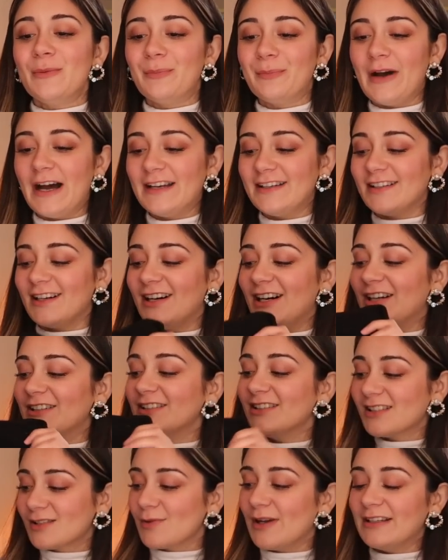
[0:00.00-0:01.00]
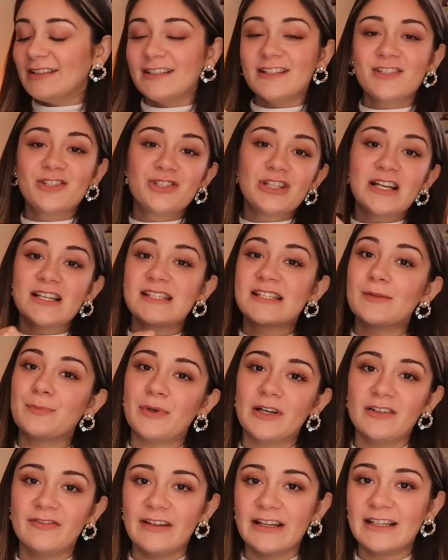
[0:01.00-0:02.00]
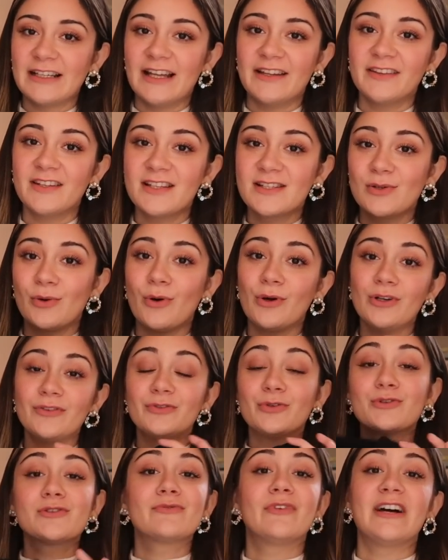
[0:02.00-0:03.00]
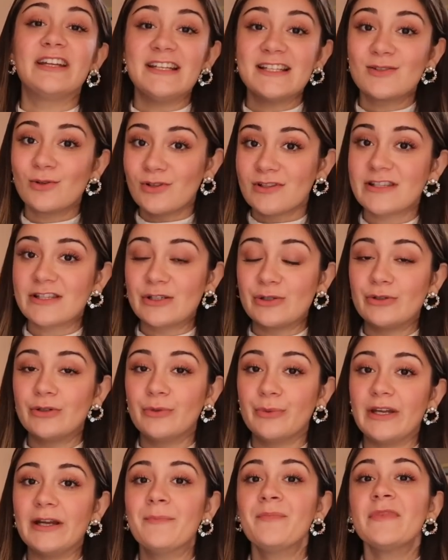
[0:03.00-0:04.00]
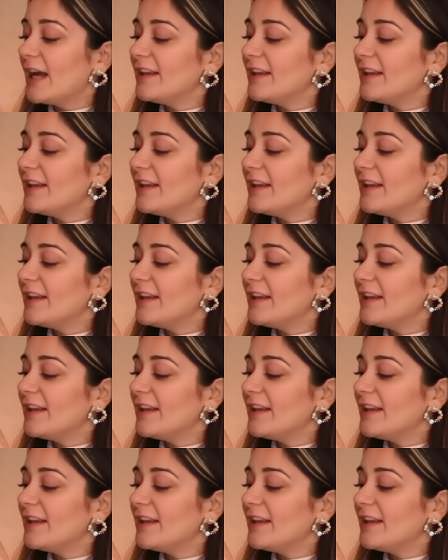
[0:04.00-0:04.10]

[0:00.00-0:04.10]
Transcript: but uh, this one is just the perfect length so all of those worries also go away